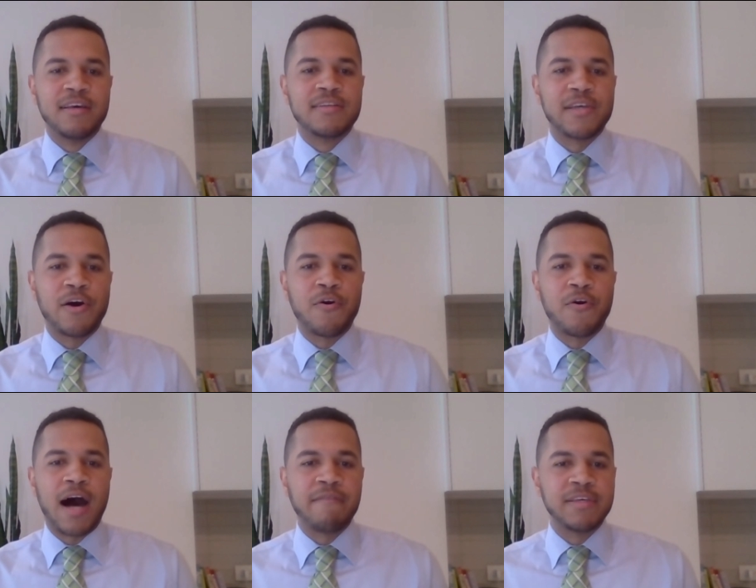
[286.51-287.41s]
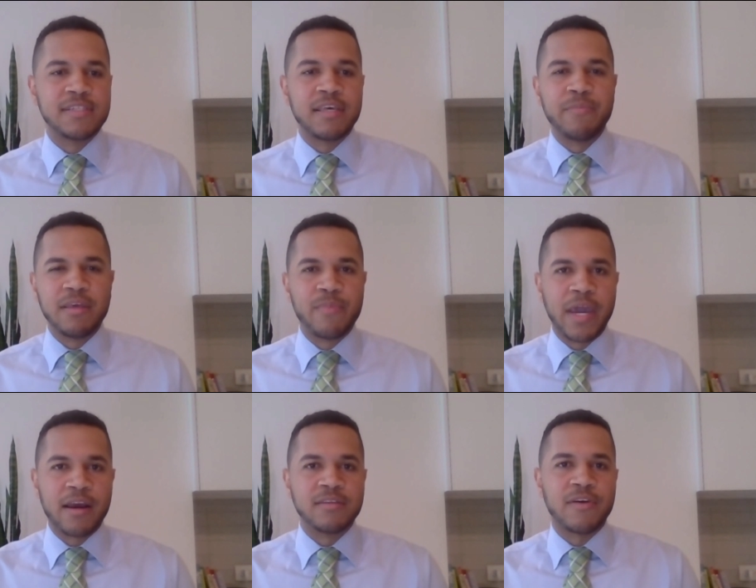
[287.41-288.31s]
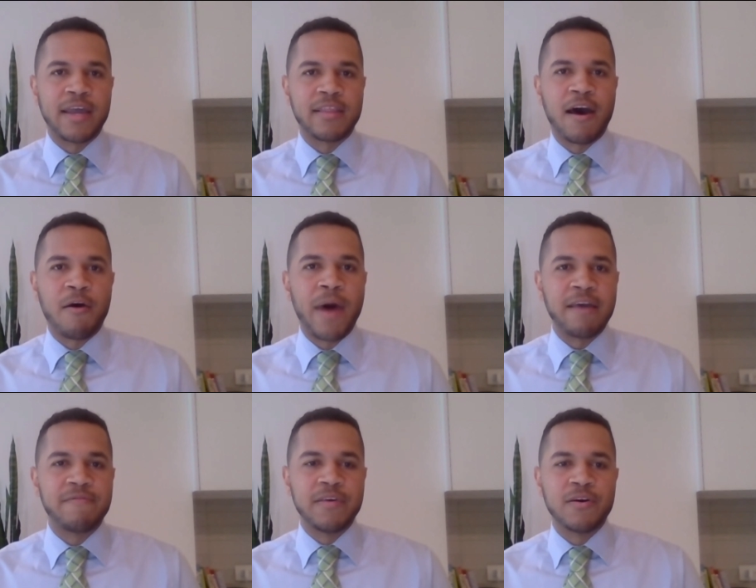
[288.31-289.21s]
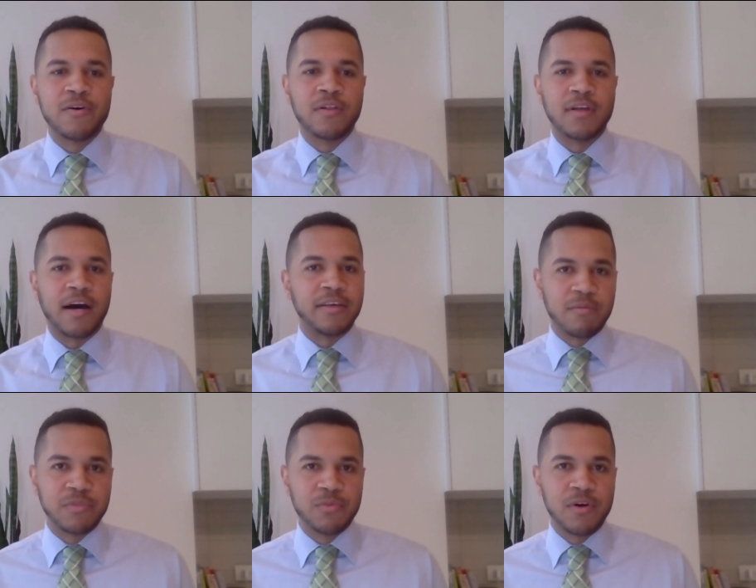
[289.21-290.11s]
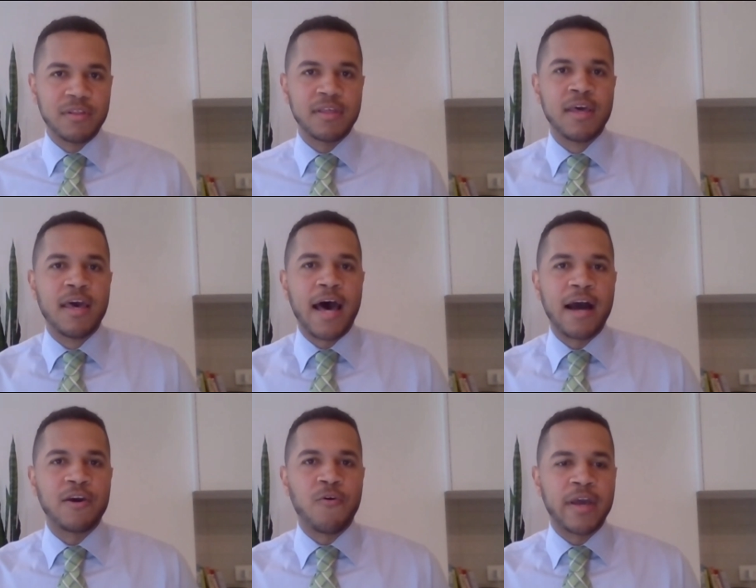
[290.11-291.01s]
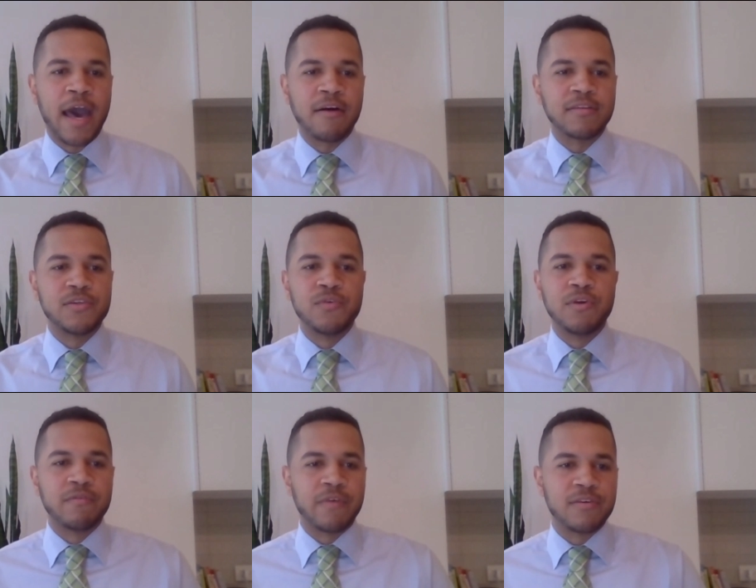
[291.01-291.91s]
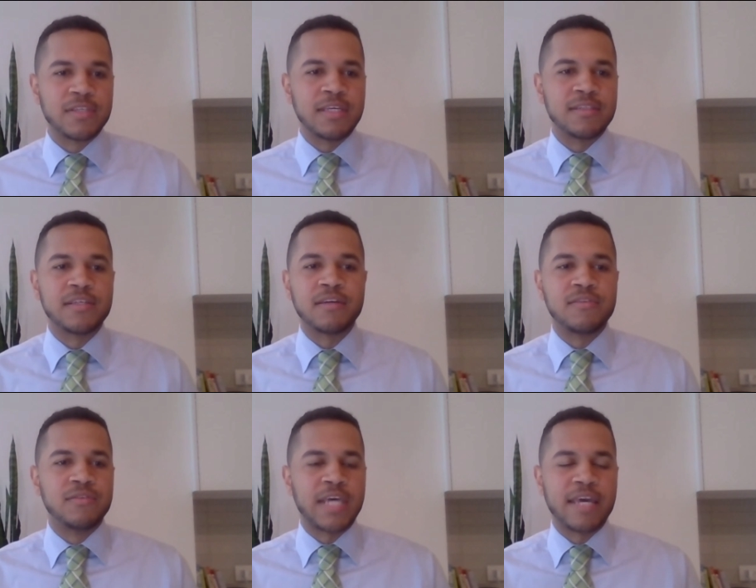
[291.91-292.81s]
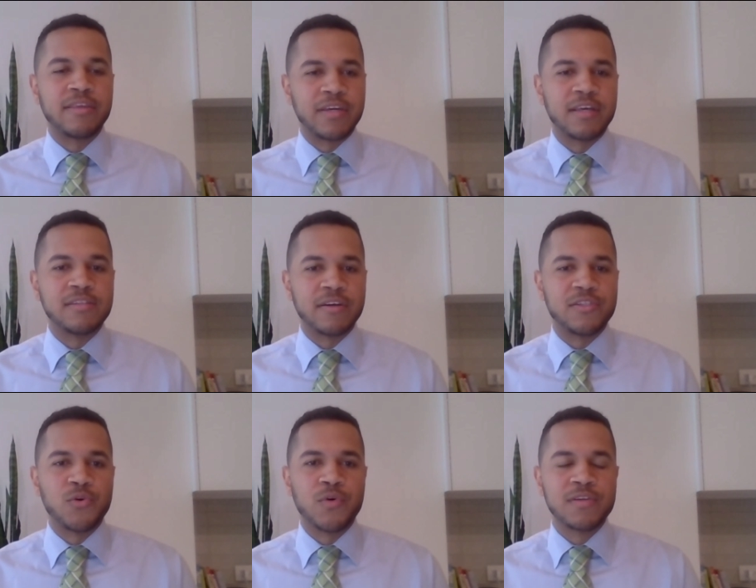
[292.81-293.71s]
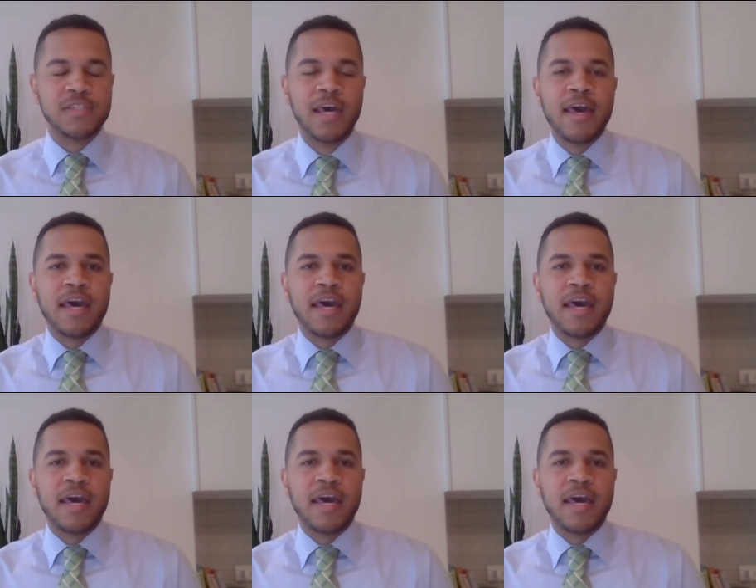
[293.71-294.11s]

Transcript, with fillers: So obviously, many parents right now might feel uncomfortable uh, going out to universities to take their kids on tours,